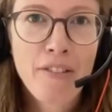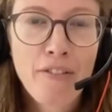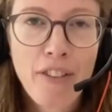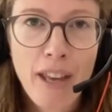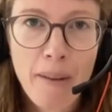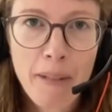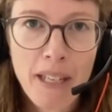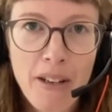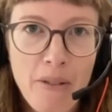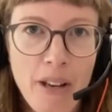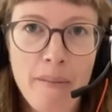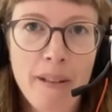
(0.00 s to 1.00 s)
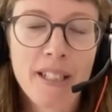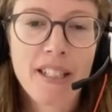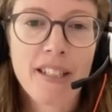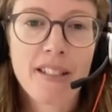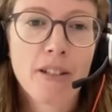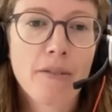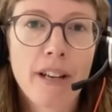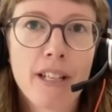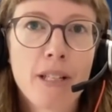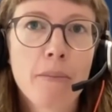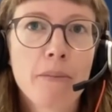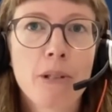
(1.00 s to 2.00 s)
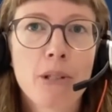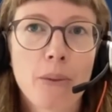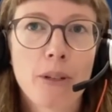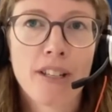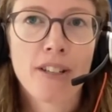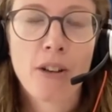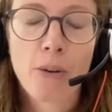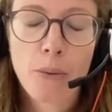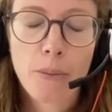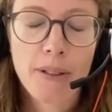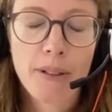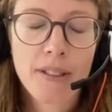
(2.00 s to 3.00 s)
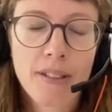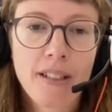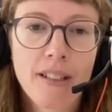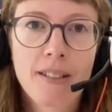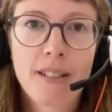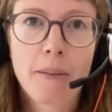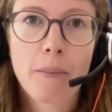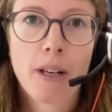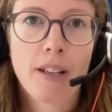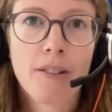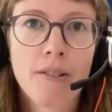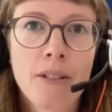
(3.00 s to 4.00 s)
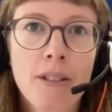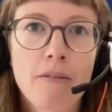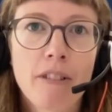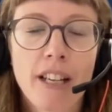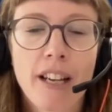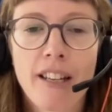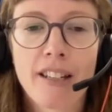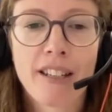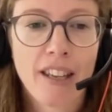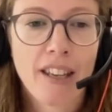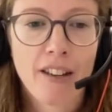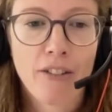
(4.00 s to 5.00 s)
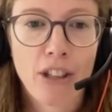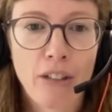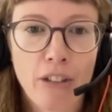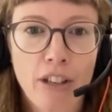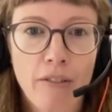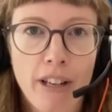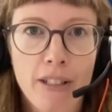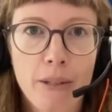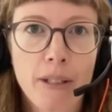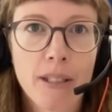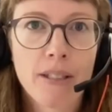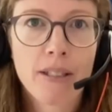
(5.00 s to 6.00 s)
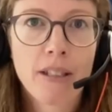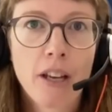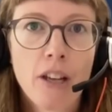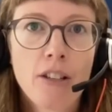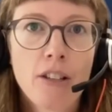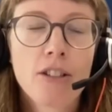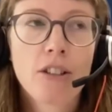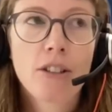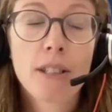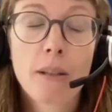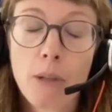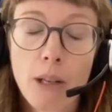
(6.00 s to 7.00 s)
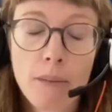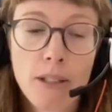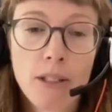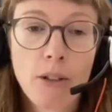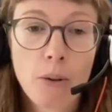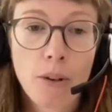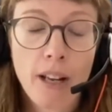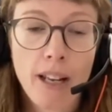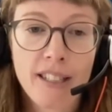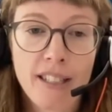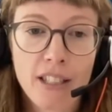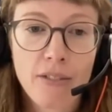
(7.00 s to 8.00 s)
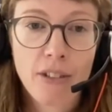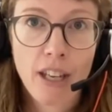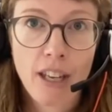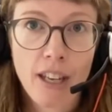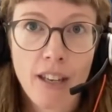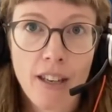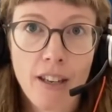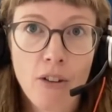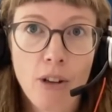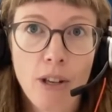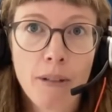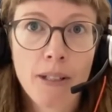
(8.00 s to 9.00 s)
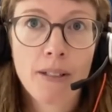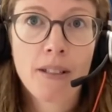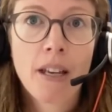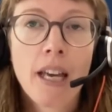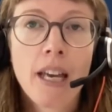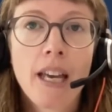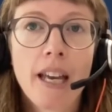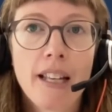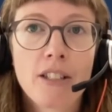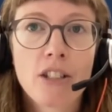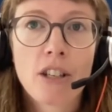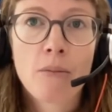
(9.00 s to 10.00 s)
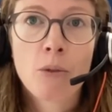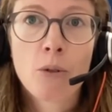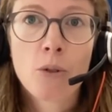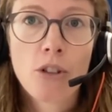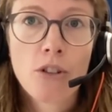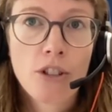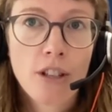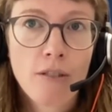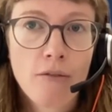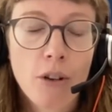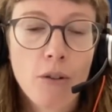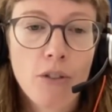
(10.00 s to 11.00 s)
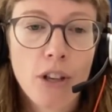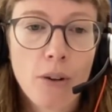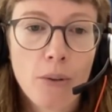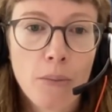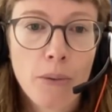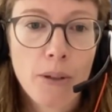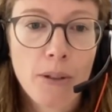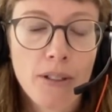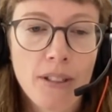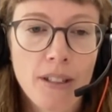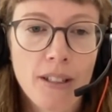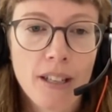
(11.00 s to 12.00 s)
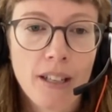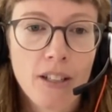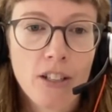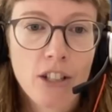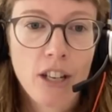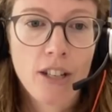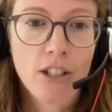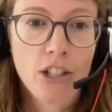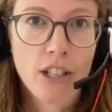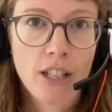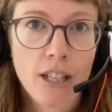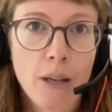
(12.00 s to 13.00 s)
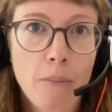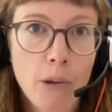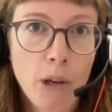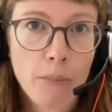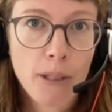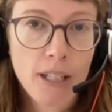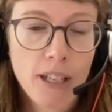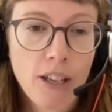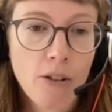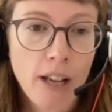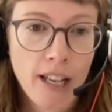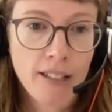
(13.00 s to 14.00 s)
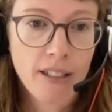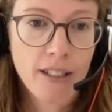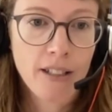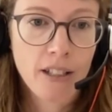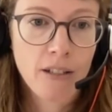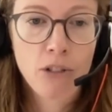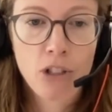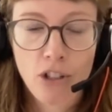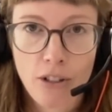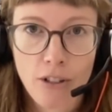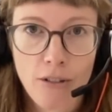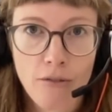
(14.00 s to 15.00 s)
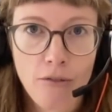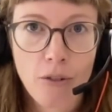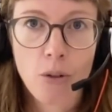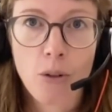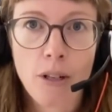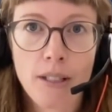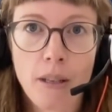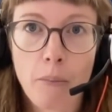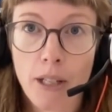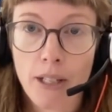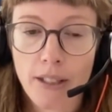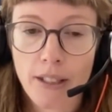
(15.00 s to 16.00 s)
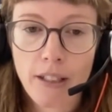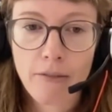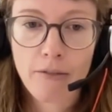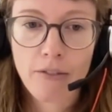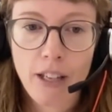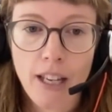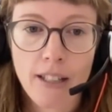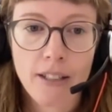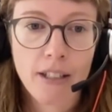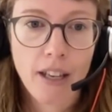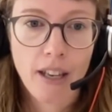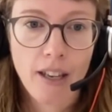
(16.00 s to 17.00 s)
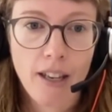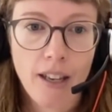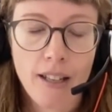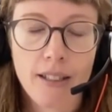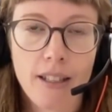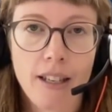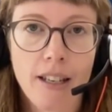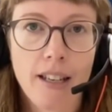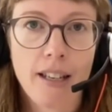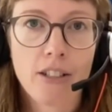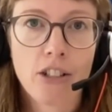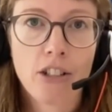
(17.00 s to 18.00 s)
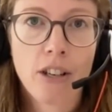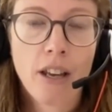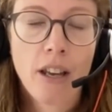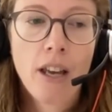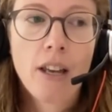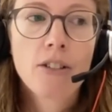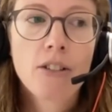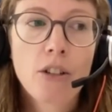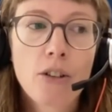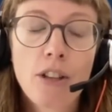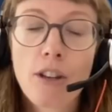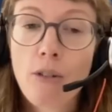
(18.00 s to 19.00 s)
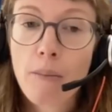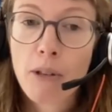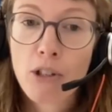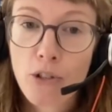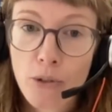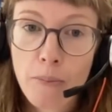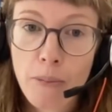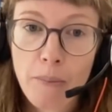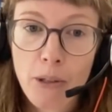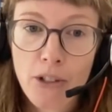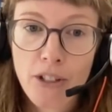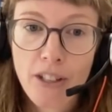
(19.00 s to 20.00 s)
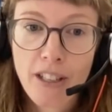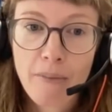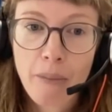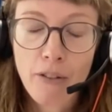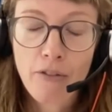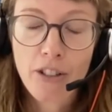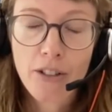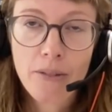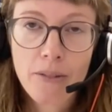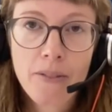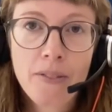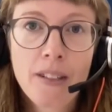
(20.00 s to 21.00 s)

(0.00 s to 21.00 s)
family agreement is an arrangement between an older person and someone else regarding care and living arrangements. So sometimes it's called an assets for care agreement, and it will usually involve the older person exchanging property or assets in return for somewhere to live and care as they age. So the agreement should be mutually beneficial.